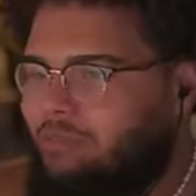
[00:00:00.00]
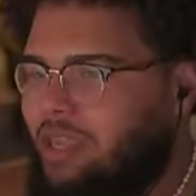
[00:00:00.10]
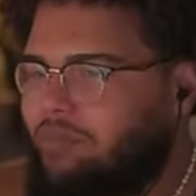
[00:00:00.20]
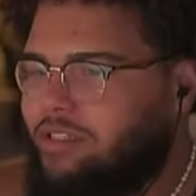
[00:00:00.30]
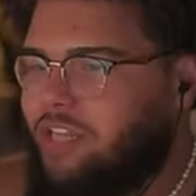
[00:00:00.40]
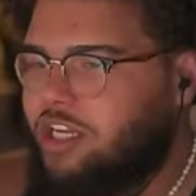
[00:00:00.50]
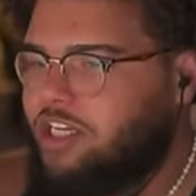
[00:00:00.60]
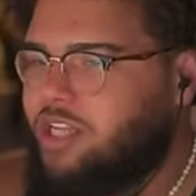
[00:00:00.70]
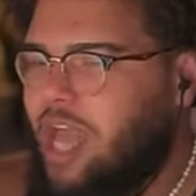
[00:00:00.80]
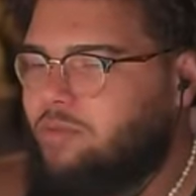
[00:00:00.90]
I'm gonna keep it a stagey
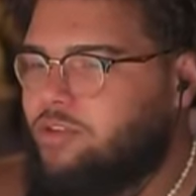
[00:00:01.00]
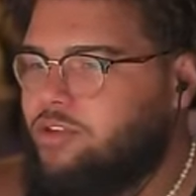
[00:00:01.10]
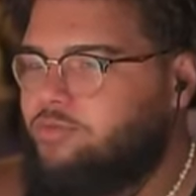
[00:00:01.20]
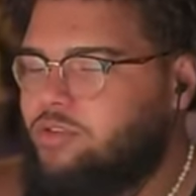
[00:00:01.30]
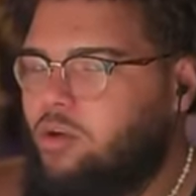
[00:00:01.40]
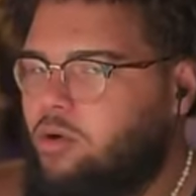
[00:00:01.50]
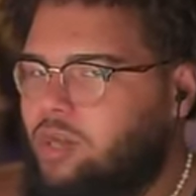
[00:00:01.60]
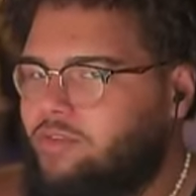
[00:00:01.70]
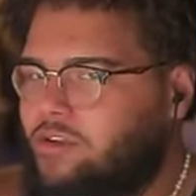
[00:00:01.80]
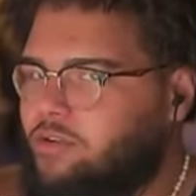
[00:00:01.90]
stack with you. Don't go in
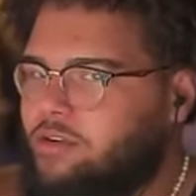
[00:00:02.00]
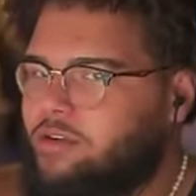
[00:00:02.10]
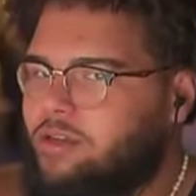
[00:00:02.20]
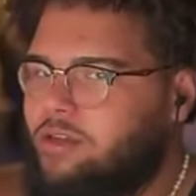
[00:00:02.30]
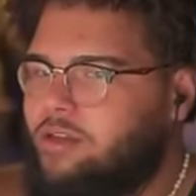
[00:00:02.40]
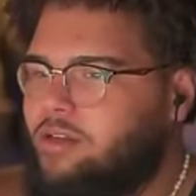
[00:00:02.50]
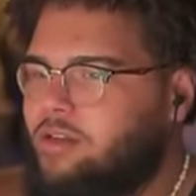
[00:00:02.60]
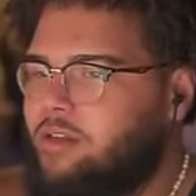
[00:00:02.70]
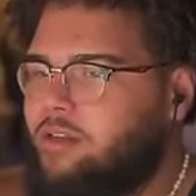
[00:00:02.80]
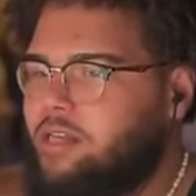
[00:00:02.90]
that front door. Shit.
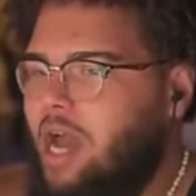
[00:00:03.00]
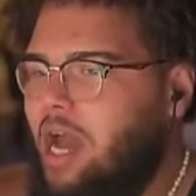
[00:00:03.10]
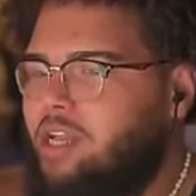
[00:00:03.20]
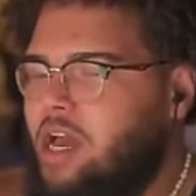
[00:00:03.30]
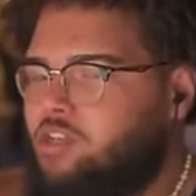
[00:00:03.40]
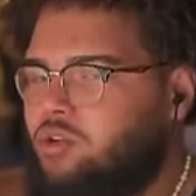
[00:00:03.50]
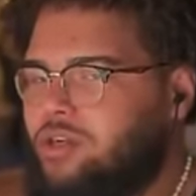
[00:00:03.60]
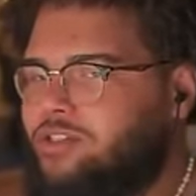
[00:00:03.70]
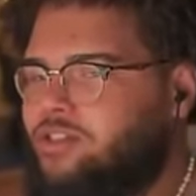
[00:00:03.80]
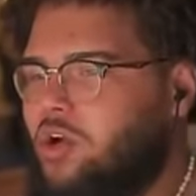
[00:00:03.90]
Nah, nah,
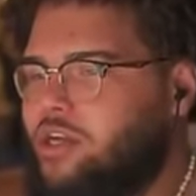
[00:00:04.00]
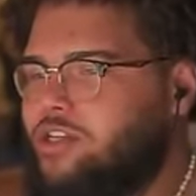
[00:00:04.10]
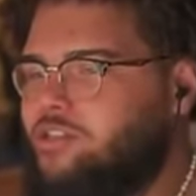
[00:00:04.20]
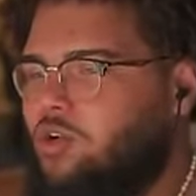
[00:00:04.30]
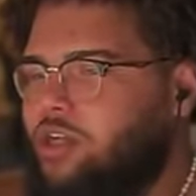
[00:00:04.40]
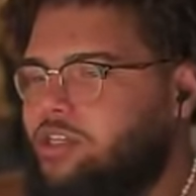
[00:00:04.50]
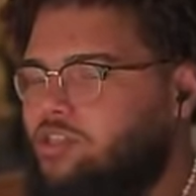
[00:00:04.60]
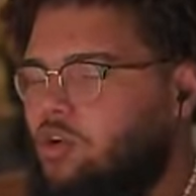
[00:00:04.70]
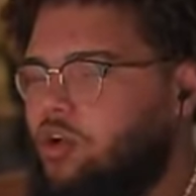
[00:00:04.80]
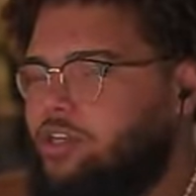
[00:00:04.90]
droid, droid, droid,
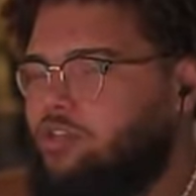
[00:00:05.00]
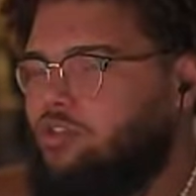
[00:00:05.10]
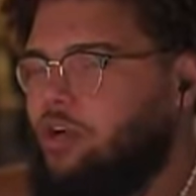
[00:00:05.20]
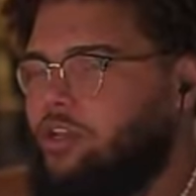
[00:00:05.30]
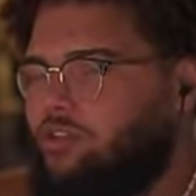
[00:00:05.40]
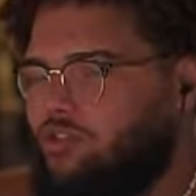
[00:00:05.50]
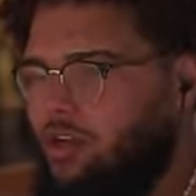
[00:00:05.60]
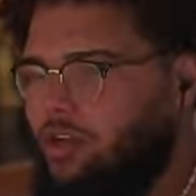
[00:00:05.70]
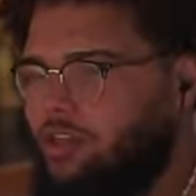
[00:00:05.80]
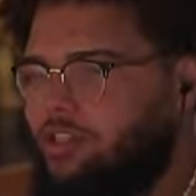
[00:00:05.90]
droid, droid, nah,
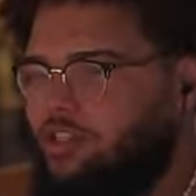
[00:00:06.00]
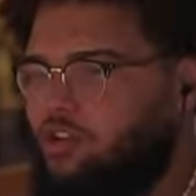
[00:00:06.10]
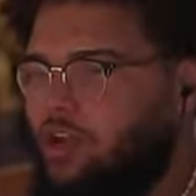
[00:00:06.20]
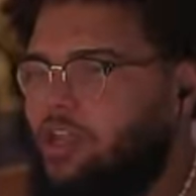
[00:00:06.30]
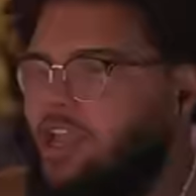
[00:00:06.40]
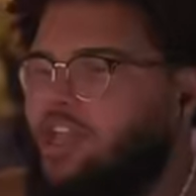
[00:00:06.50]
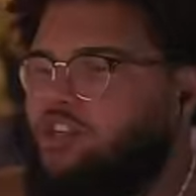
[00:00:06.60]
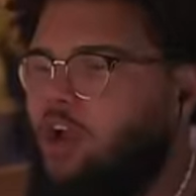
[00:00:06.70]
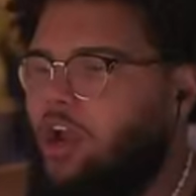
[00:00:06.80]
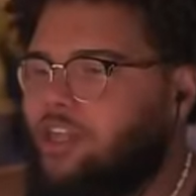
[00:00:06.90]
droid. step aside.
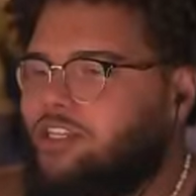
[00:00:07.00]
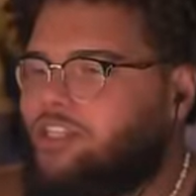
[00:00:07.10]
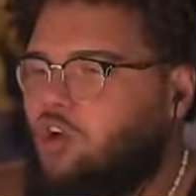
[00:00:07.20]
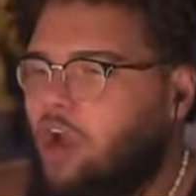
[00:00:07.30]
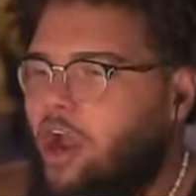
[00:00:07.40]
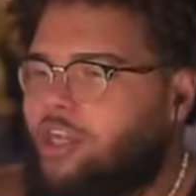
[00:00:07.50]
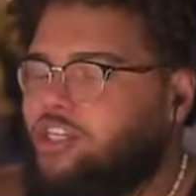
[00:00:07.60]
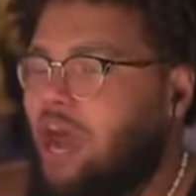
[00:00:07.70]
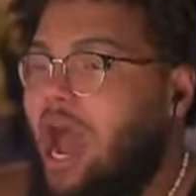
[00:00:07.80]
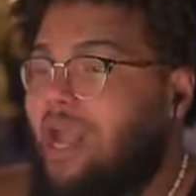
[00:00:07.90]
Droid, droid, droid, droid,
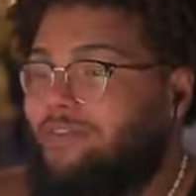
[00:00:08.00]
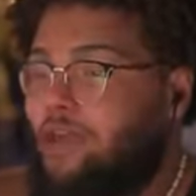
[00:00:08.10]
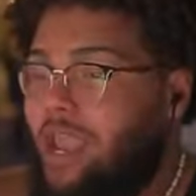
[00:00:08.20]
droid. I'll give you a